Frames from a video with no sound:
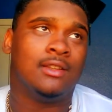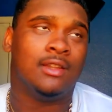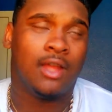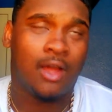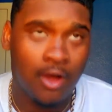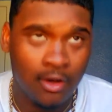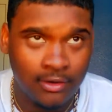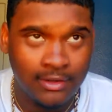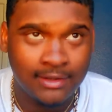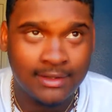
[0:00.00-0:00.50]

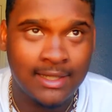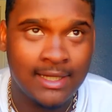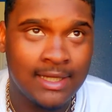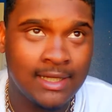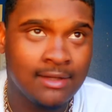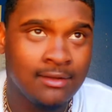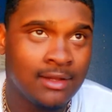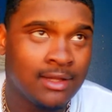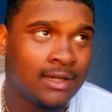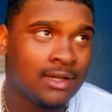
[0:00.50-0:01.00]
The only
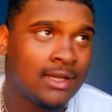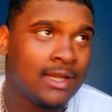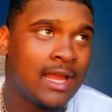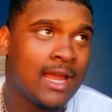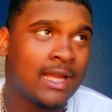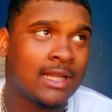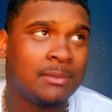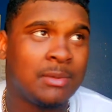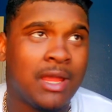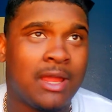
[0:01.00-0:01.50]
thing you
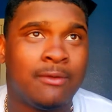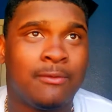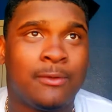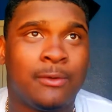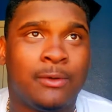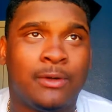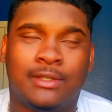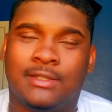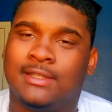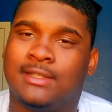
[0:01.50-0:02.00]
literally had to pay
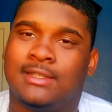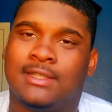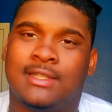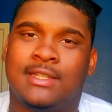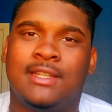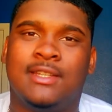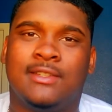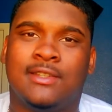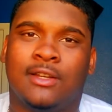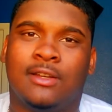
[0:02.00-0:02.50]
for is just a
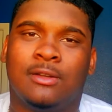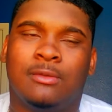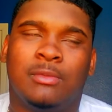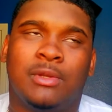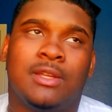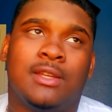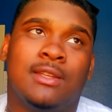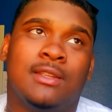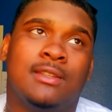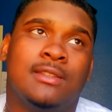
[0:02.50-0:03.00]
t-shirt,
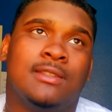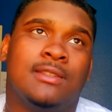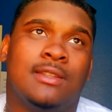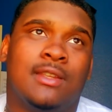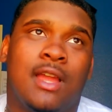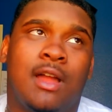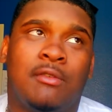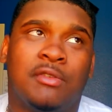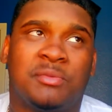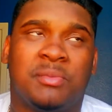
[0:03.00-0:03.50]
because
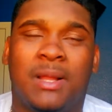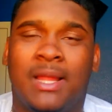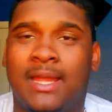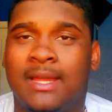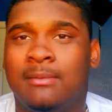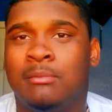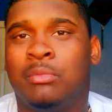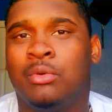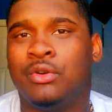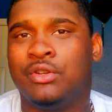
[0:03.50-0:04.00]
I was
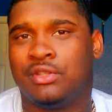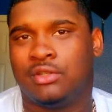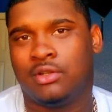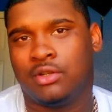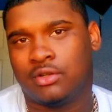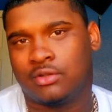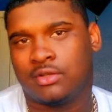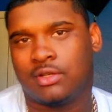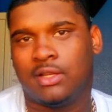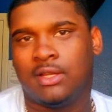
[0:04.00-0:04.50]
playing Boys
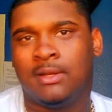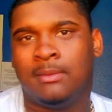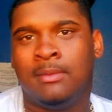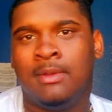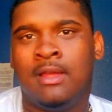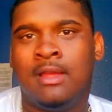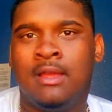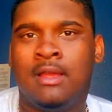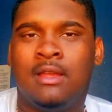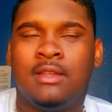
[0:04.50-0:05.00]
and Girls Club,
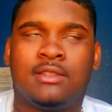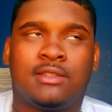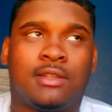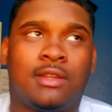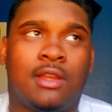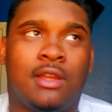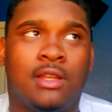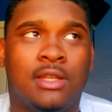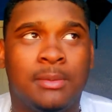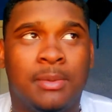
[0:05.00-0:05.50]

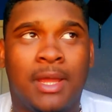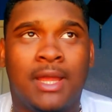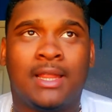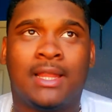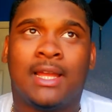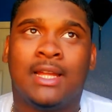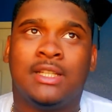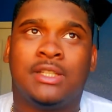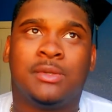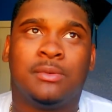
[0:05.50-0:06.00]
so you only pay
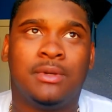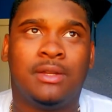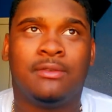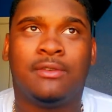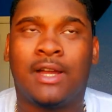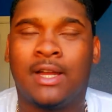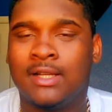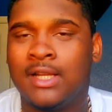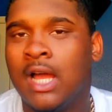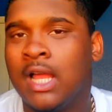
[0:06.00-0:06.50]
like
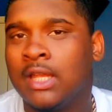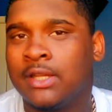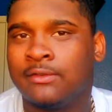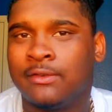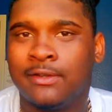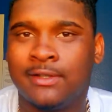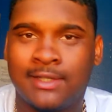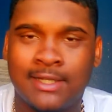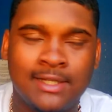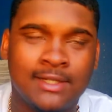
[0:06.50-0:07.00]
$25
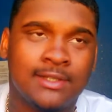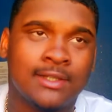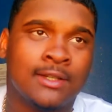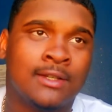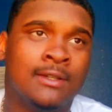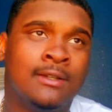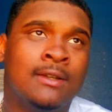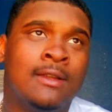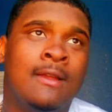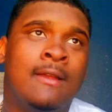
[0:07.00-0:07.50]
for a
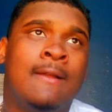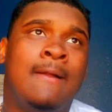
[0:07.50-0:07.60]
t-shirt.